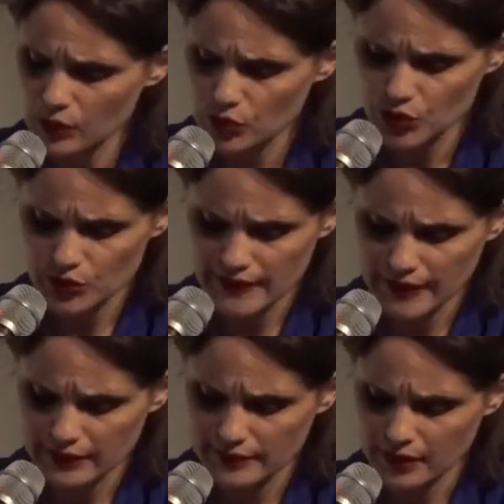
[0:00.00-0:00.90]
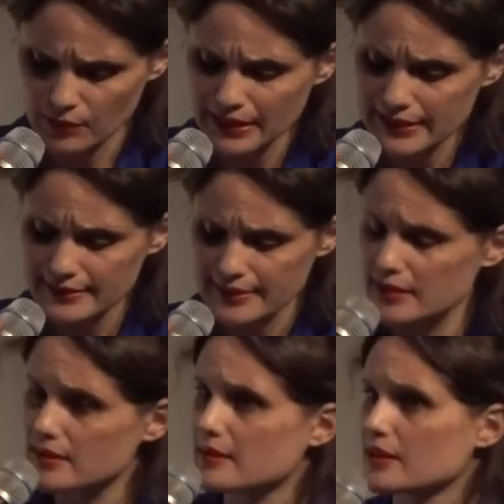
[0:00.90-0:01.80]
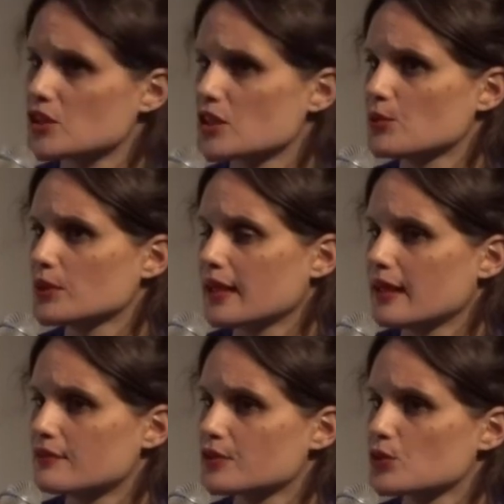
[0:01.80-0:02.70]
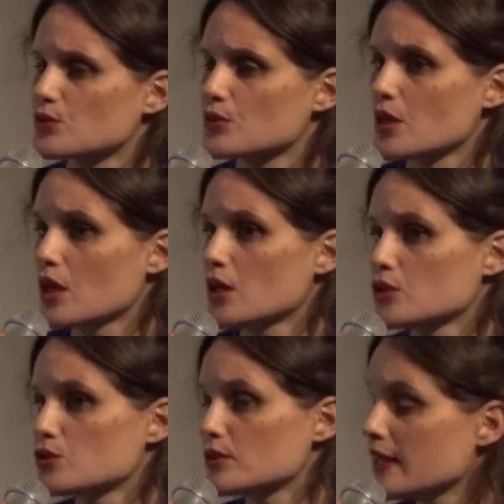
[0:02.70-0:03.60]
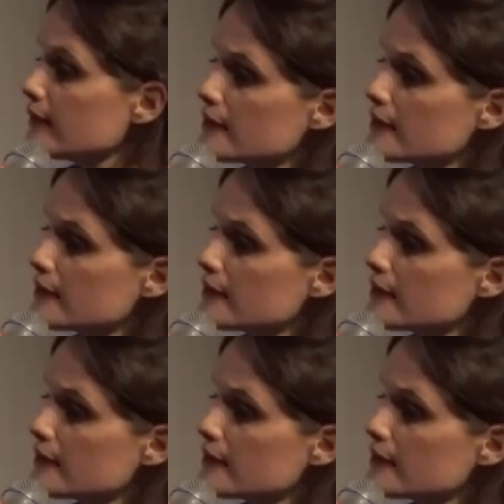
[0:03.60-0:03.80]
could you tell the abilities that she would have to tell